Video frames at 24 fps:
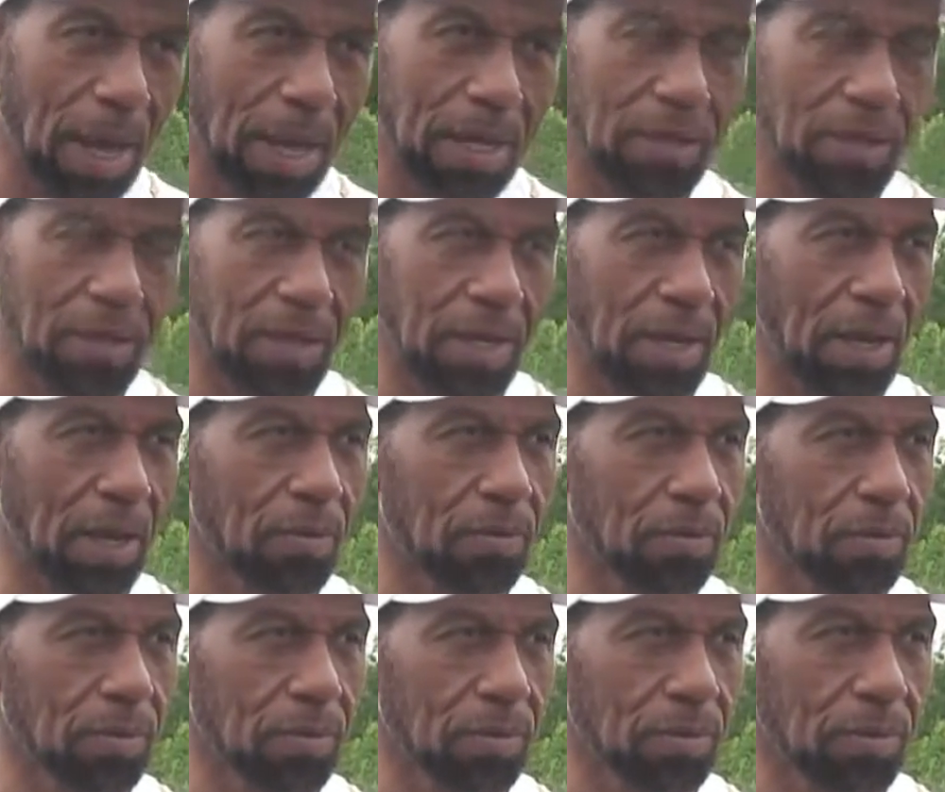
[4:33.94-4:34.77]
back
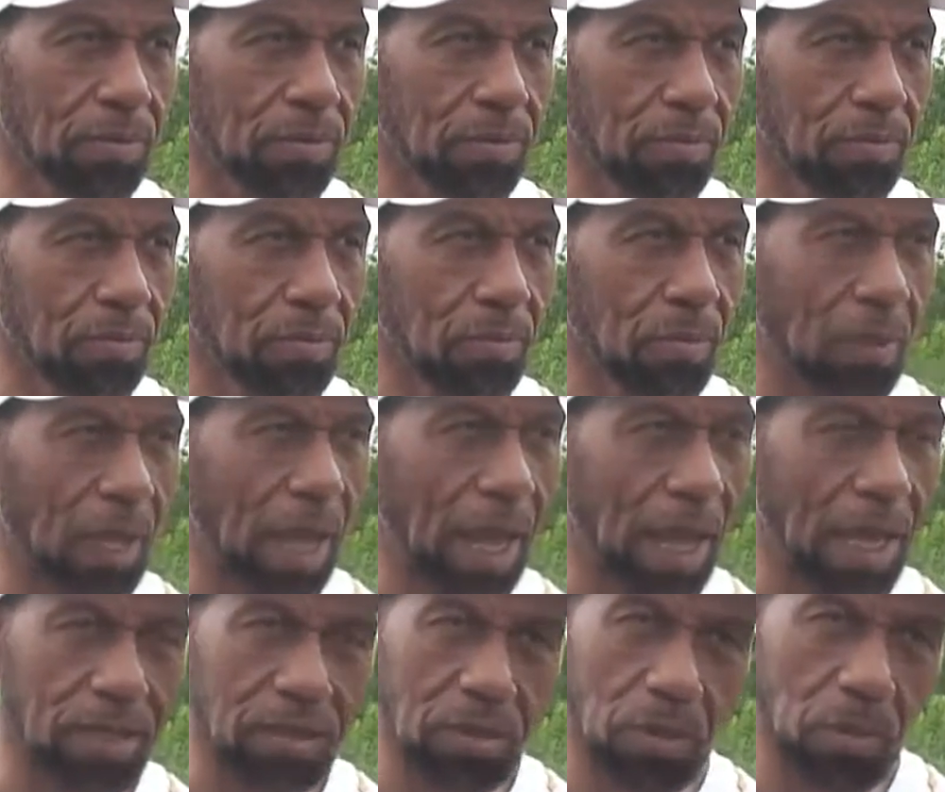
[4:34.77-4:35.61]
together
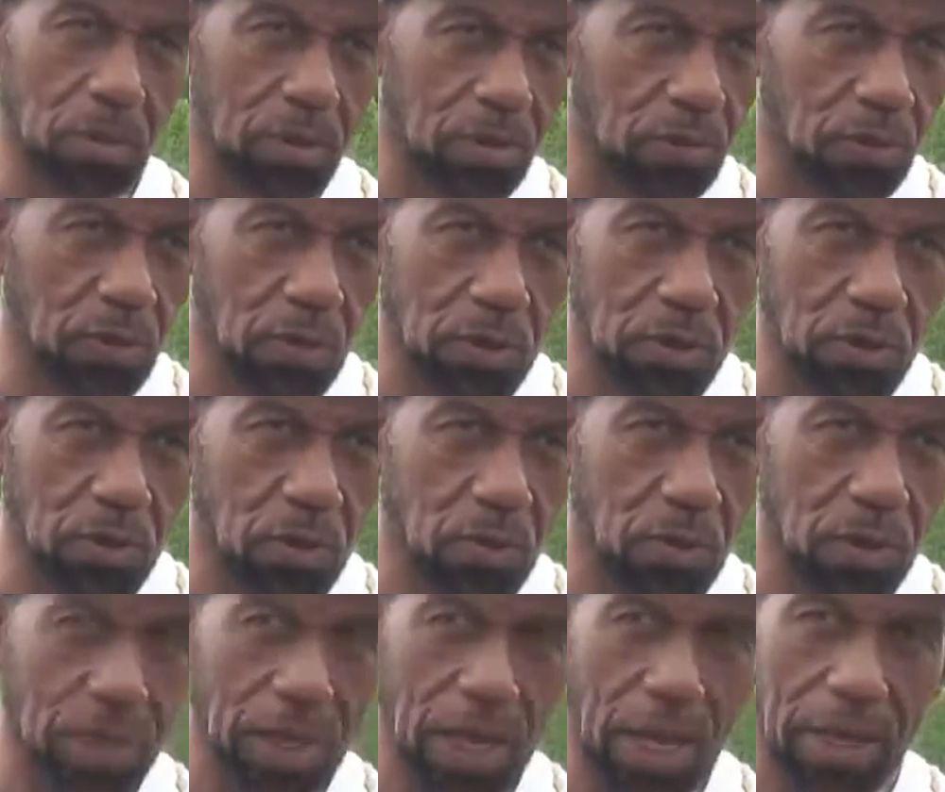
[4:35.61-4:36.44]
as it was
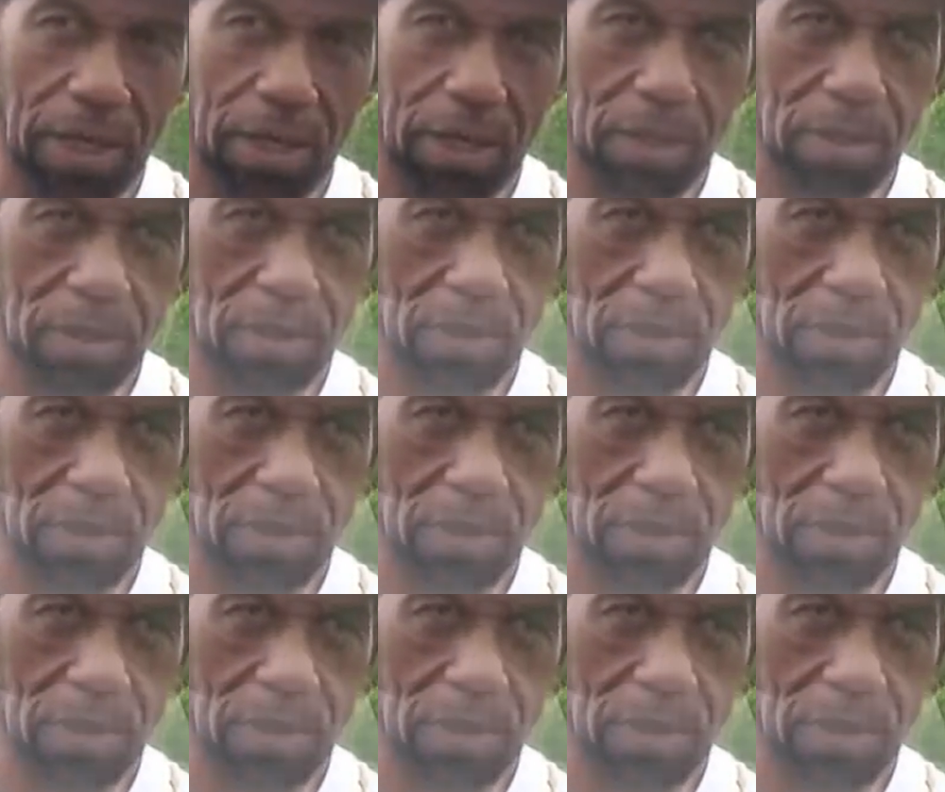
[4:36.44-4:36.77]
first created.